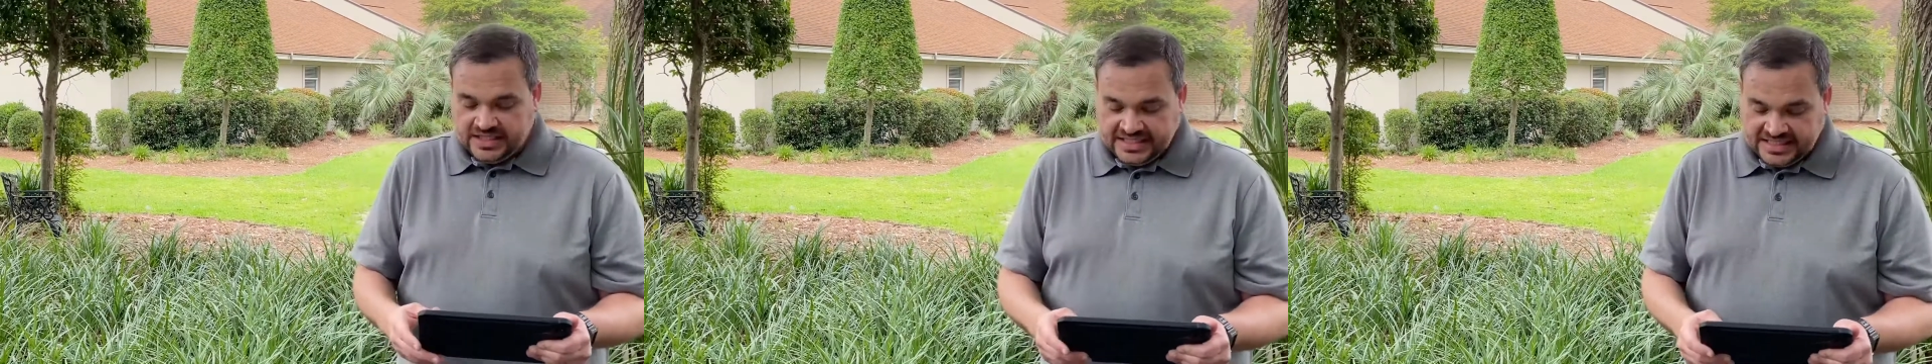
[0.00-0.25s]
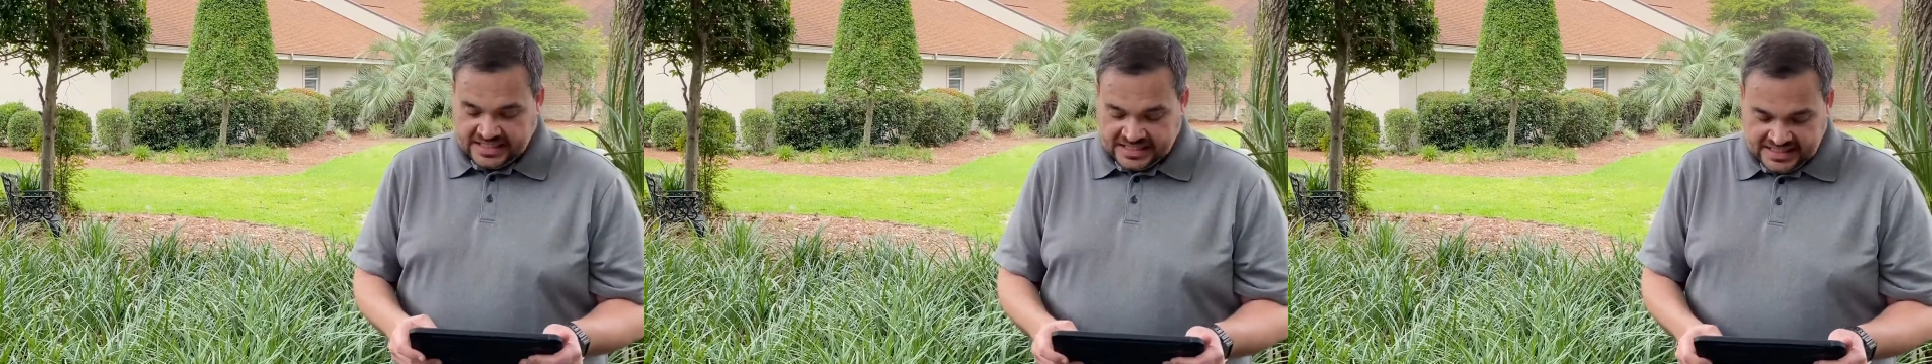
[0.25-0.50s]

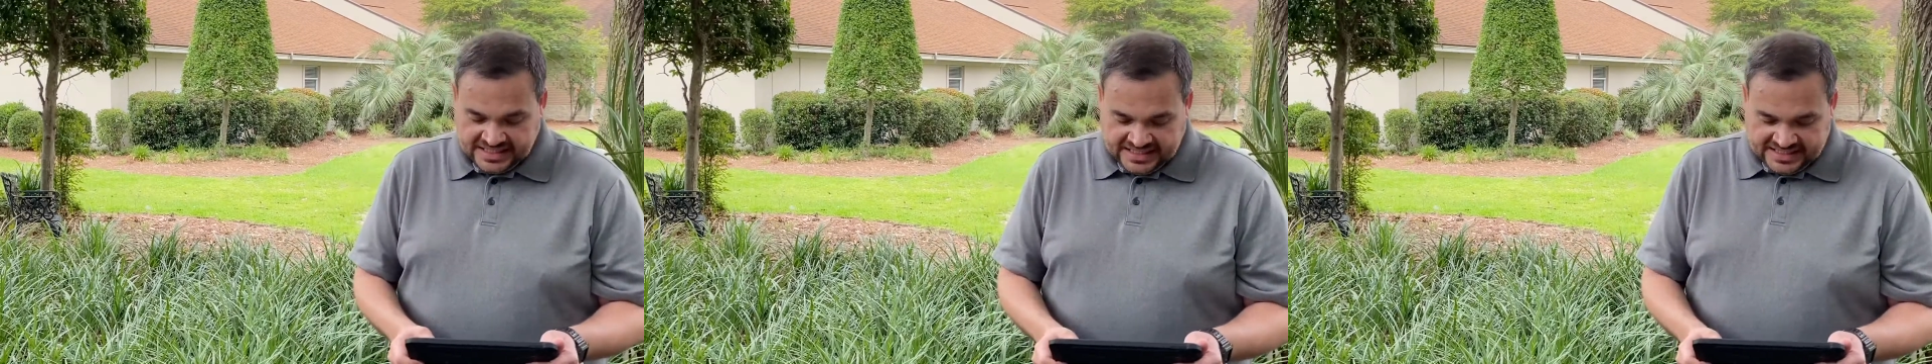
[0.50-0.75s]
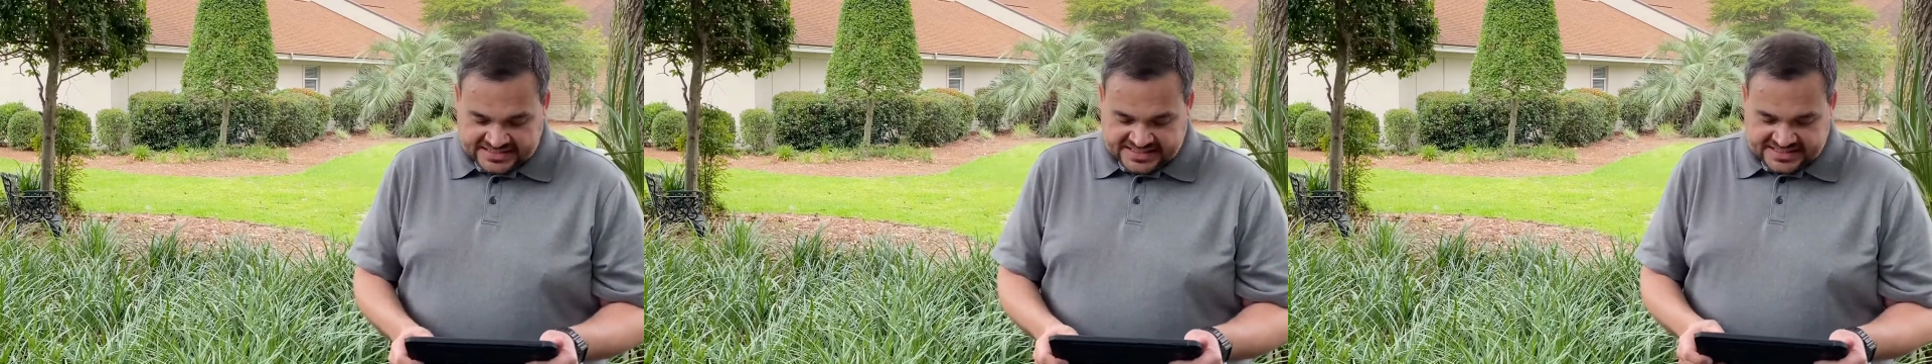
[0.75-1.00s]
need,
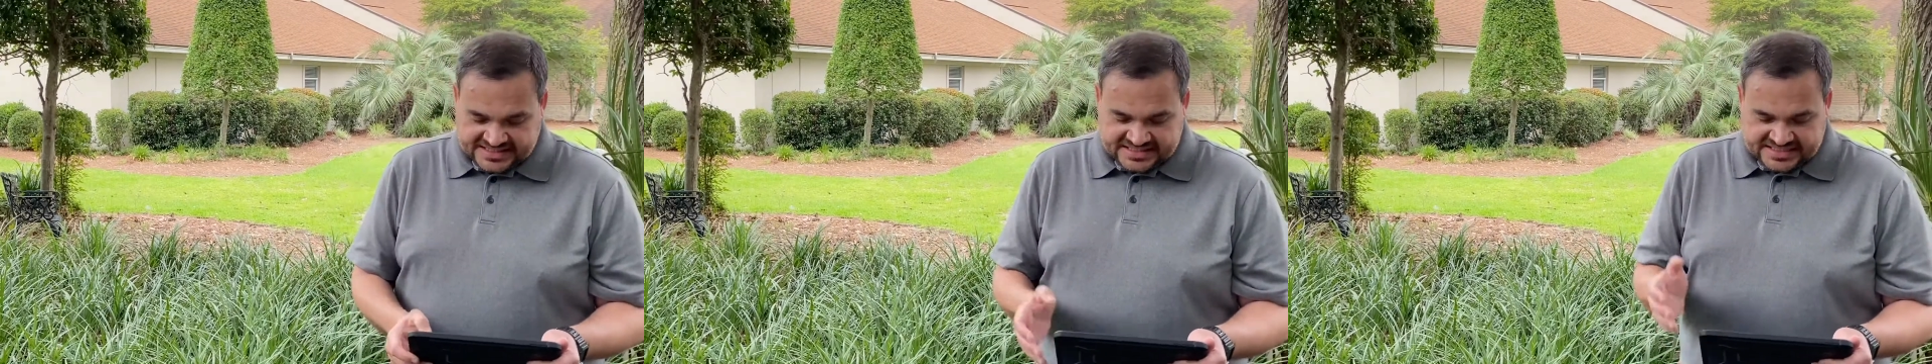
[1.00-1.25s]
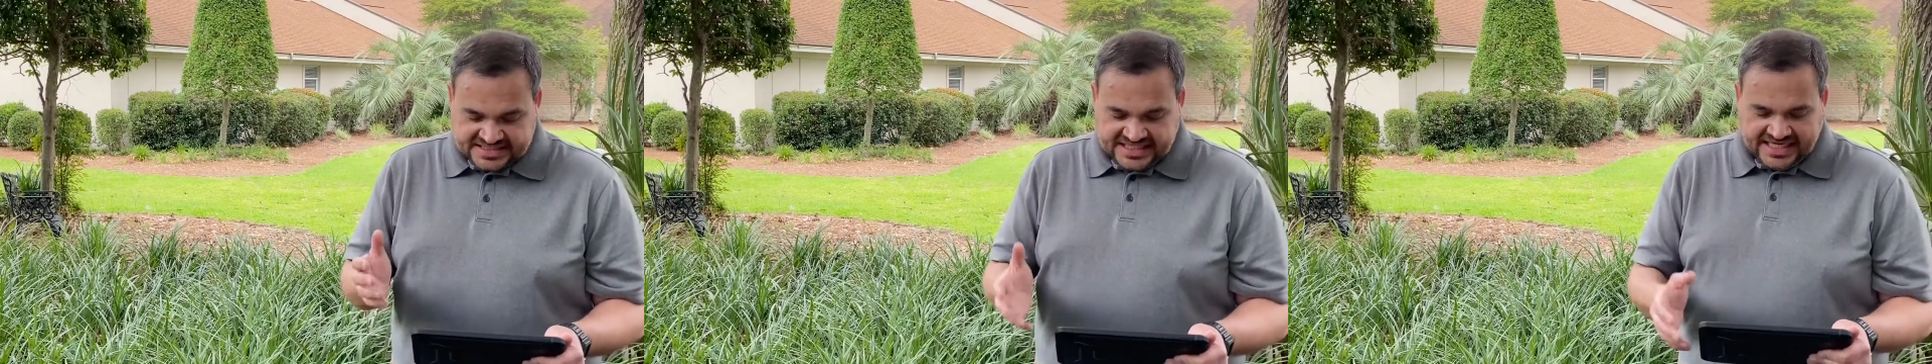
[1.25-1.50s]
it says
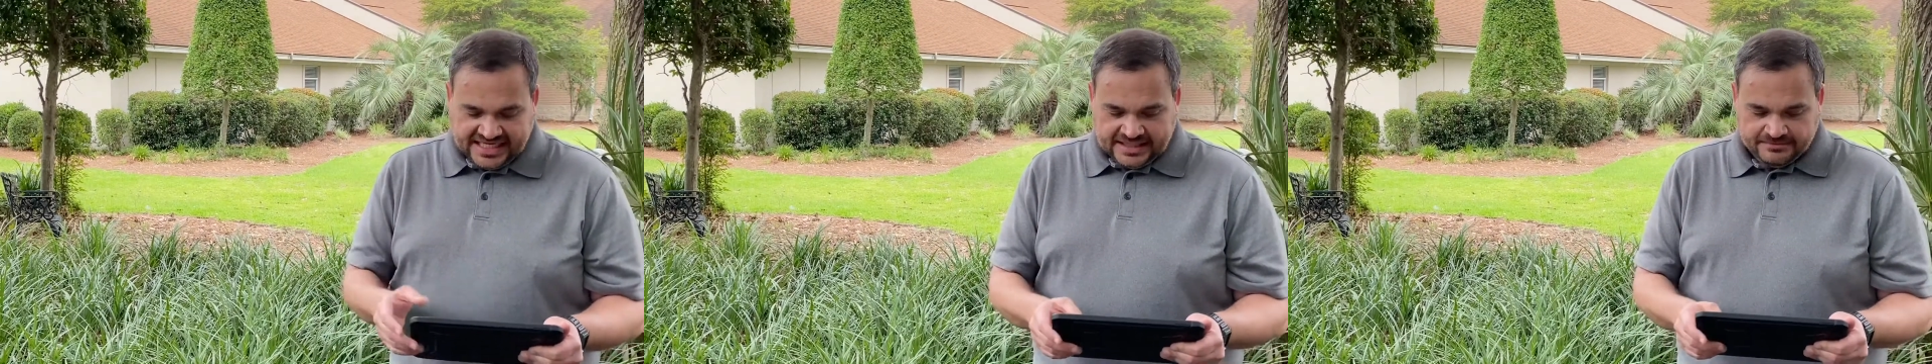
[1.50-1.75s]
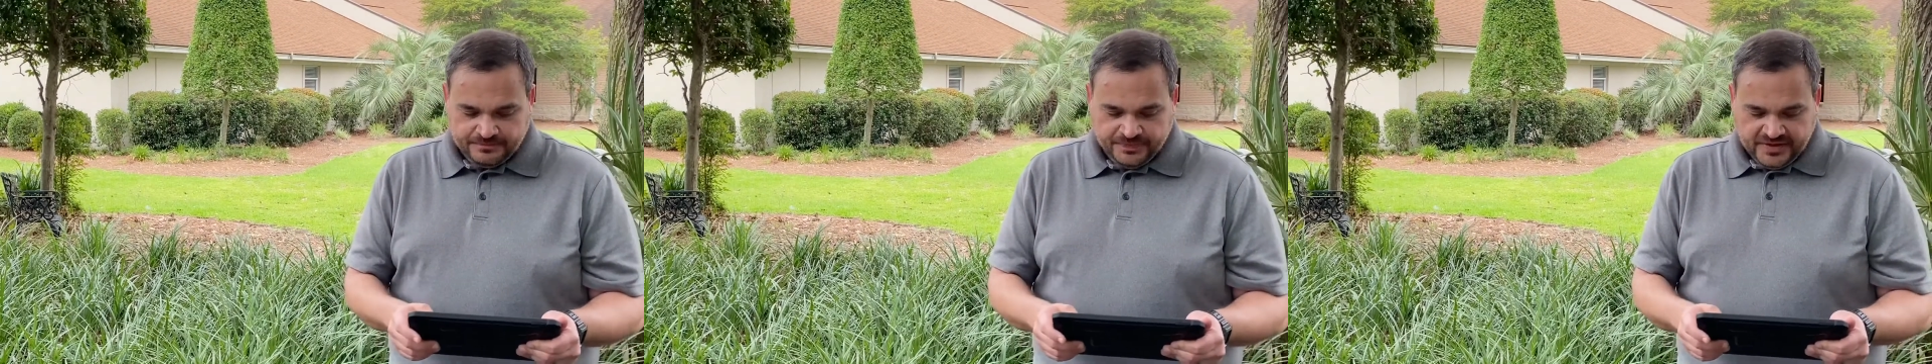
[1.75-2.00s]
instead,